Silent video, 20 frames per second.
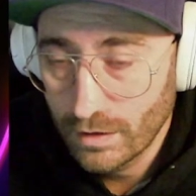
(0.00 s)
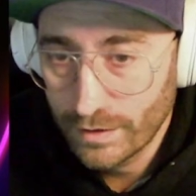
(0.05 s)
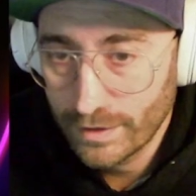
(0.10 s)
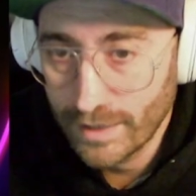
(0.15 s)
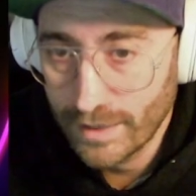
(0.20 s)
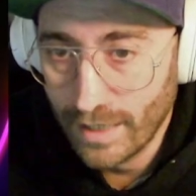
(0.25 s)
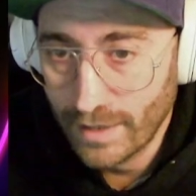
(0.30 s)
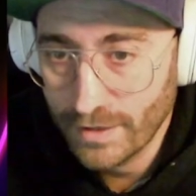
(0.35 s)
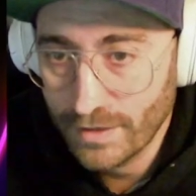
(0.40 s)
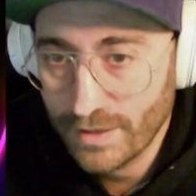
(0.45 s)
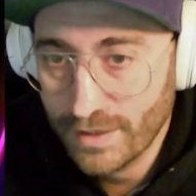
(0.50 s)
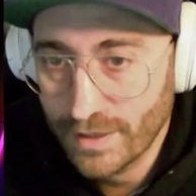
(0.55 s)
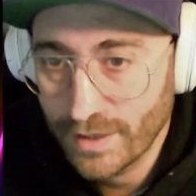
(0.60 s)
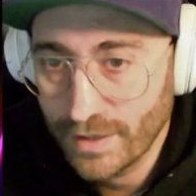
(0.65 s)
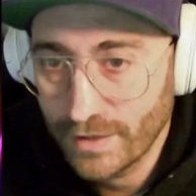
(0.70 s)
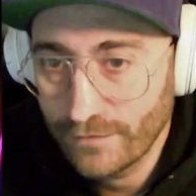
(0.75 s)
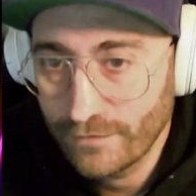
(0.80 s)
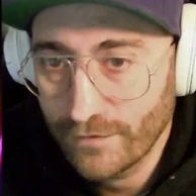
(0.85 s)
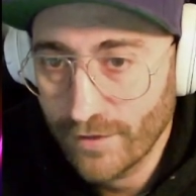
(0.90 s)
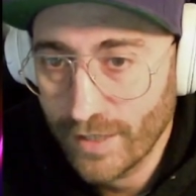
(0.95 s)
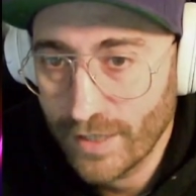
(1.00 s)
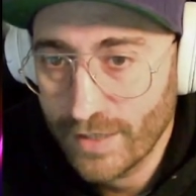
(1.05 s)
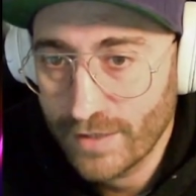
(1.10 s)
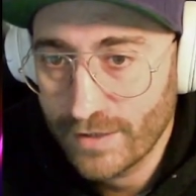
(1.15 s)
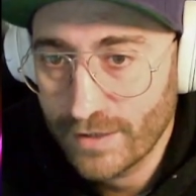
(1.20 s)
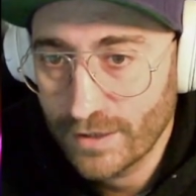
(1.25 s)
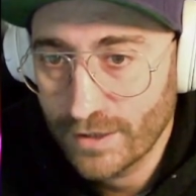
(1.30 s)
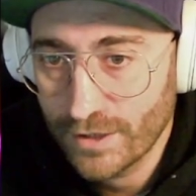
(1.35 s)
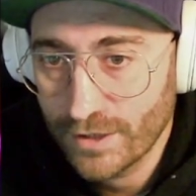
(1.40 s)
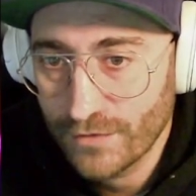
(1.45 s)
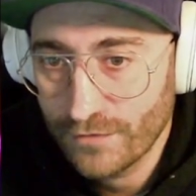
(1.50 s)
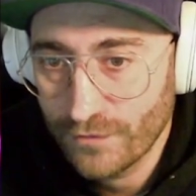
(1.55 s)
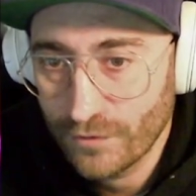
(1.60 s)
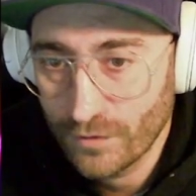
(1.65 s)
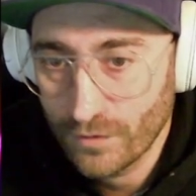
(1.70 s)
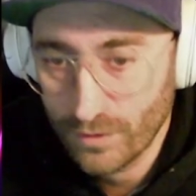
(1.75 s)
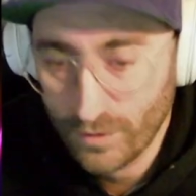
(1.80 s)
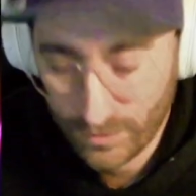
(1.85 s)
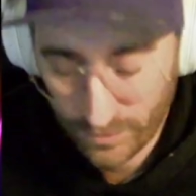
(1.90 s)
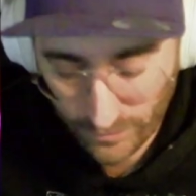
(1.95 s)
Yeah, you see, if I search
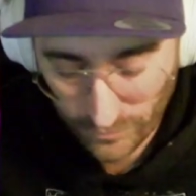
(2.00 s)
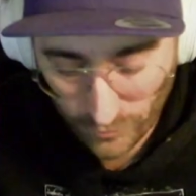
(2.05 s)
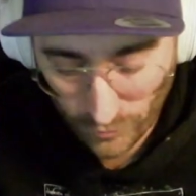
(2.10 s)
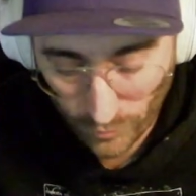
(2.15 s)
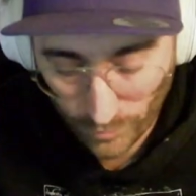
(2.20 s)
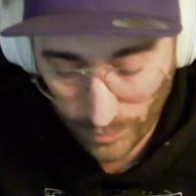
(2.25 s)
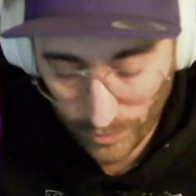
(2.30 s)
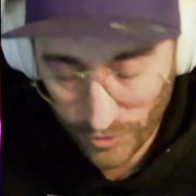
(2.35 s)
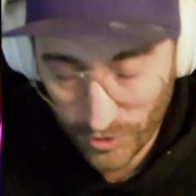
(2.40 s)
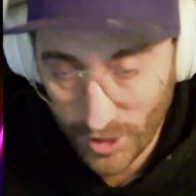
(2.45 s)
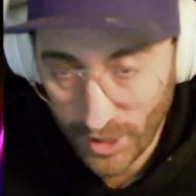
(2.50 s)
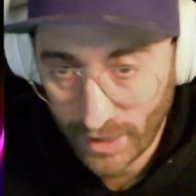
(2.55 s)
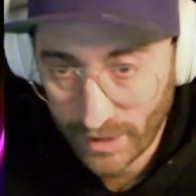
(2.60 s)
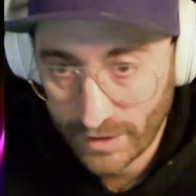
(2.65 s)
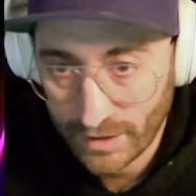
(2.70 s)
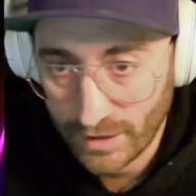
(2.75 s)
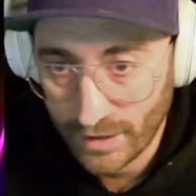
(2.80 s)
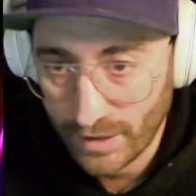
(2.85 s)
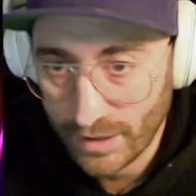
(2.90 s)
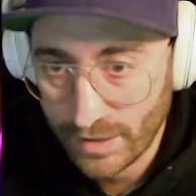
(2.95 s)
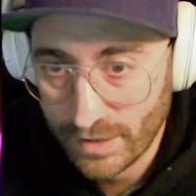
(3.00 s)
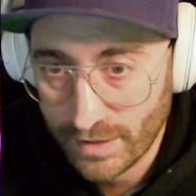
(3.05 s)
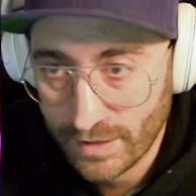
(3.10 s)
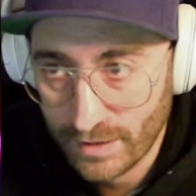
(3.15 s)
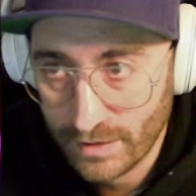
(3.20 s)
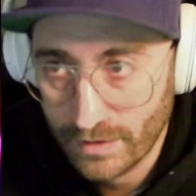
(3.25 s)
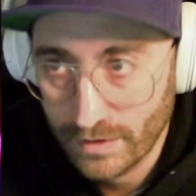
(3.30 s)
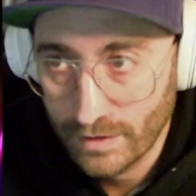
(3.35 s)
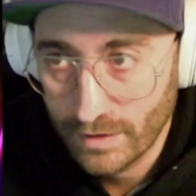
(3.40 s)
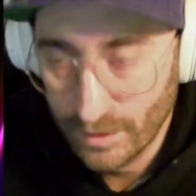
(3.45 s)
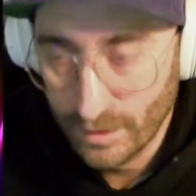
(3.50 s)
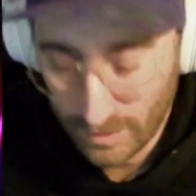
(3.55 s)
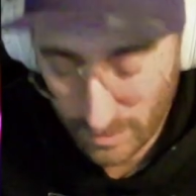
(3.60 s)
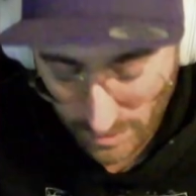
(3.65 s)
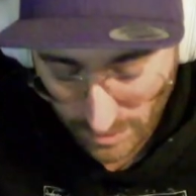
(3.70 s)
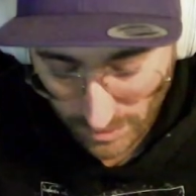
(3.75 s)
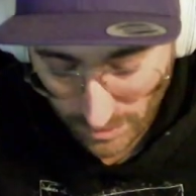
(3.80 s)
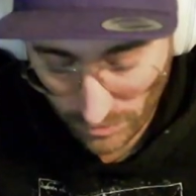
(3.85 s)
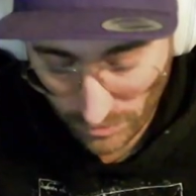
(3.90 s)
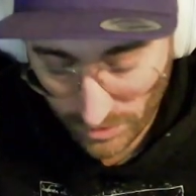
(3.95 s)
for draw projectiles
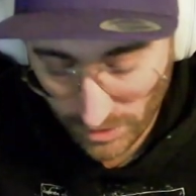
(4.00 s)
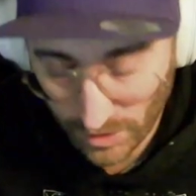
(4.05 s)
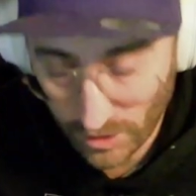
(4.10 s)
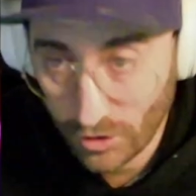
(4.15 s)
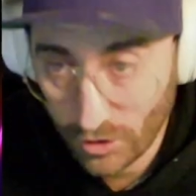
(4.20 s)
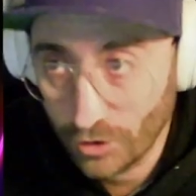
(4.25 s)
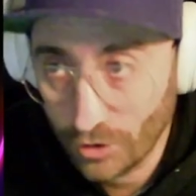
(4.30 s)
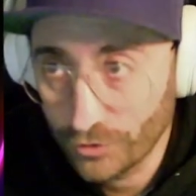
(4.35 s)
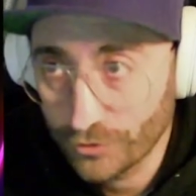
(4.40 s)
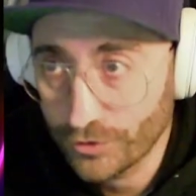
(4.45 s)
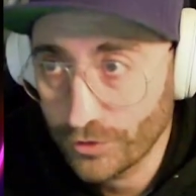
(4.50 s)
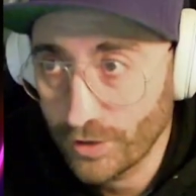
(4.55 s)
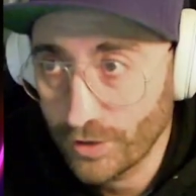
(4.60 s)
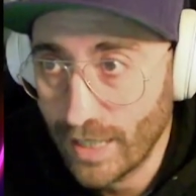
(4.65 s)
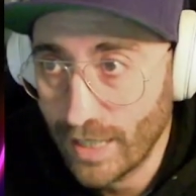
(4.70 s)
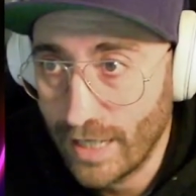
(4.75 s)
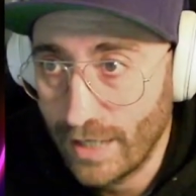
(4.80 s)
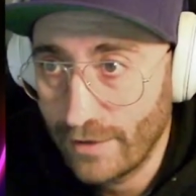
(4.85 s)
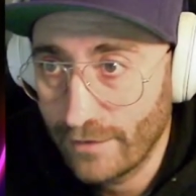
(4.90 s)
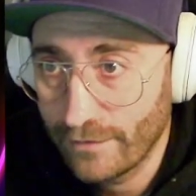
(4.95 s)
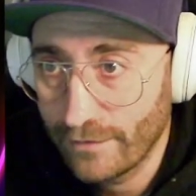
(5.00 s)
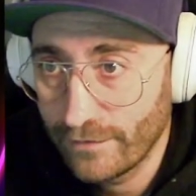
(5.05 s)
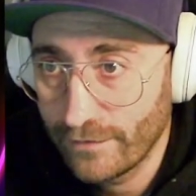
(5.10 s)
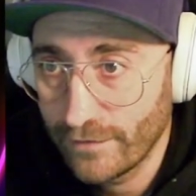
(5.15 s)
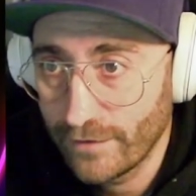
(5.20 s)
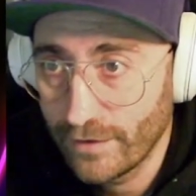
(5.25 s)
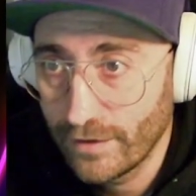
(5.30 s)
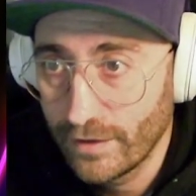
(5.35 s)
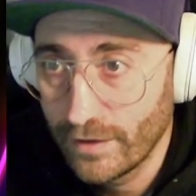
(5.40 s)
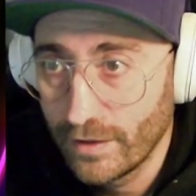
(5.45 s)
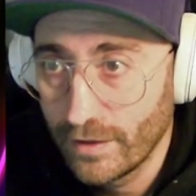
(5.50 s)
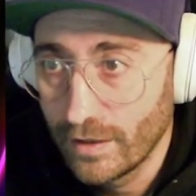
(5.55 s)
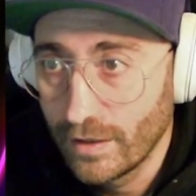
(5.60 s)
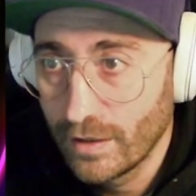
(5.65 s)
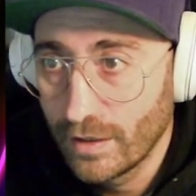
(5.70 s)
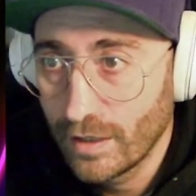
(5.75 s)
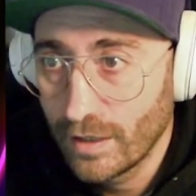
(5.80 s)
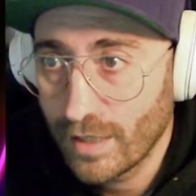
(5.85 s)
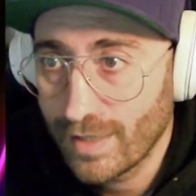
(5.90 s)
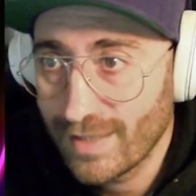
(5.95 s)
using Control F,
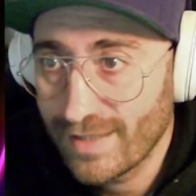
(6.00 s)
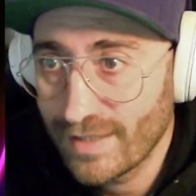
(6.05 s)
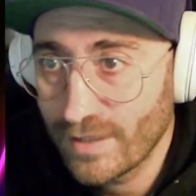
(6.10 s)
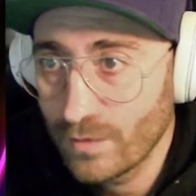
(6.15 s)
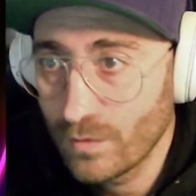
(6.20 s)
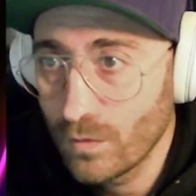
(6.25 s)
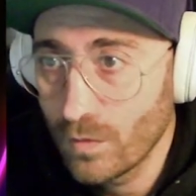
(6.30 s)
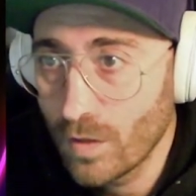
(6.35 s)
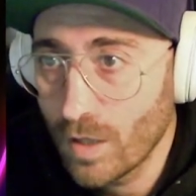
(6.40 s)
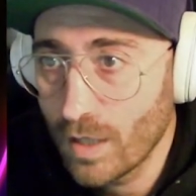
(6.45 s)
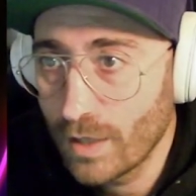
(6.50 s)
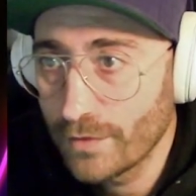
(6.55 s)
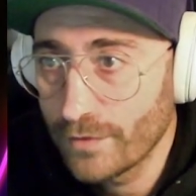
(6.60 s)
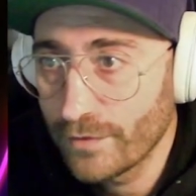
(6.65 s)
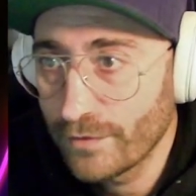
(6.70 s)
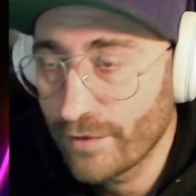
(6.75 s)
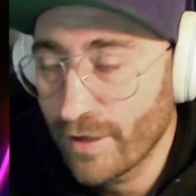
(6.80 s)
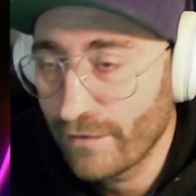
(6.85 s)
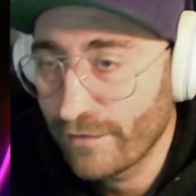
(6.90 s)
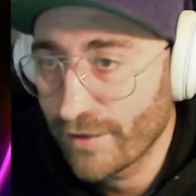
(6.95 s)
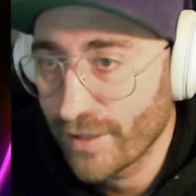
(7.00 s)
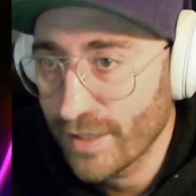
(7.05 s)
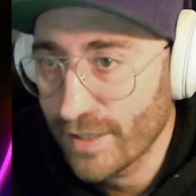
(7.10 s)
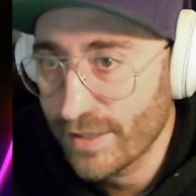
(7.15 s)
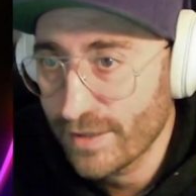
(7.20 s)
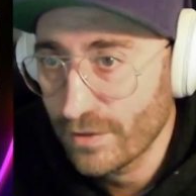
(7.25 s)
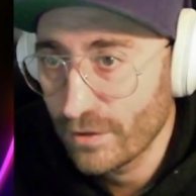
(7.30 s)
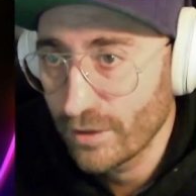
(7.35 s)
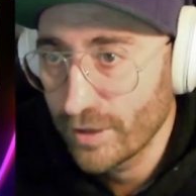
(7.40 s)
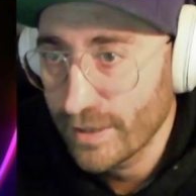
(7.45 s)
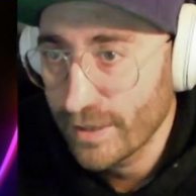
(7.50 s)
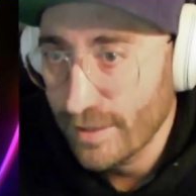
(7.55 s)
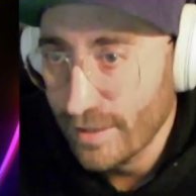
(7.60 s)
I see one reference only.